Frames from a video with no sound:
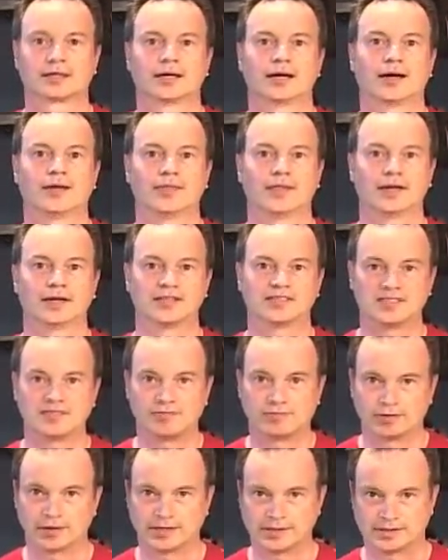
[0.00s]
and then it
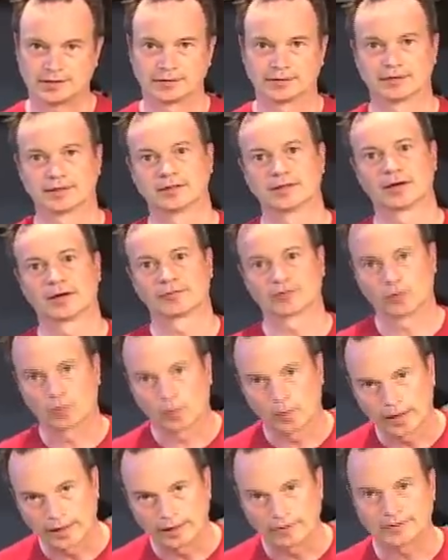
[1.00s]
deflates it, and then you have to
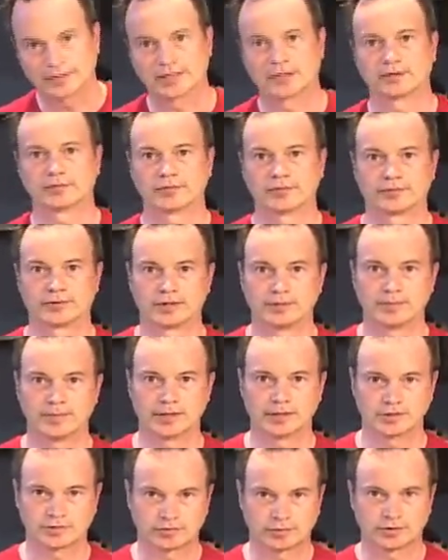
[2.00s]
wait 10 or 15
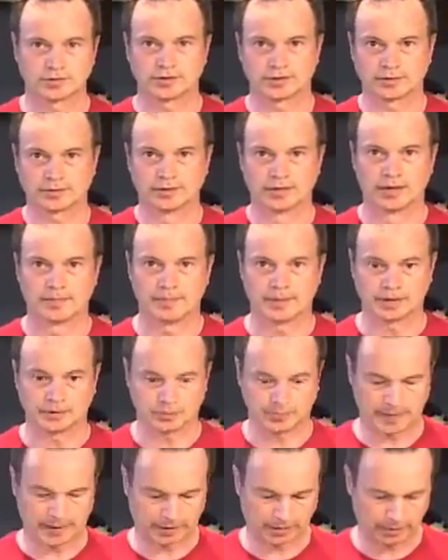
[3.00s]
minutes for it to bounce
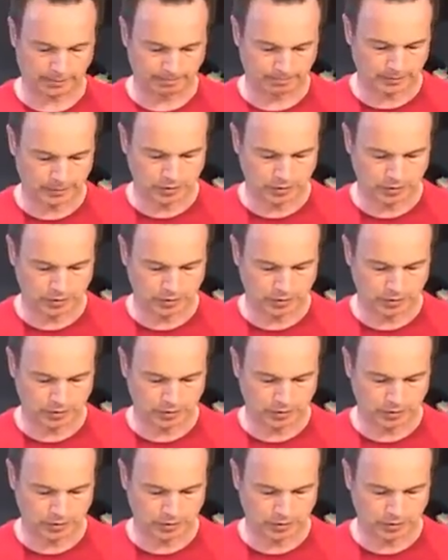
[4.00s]
back up.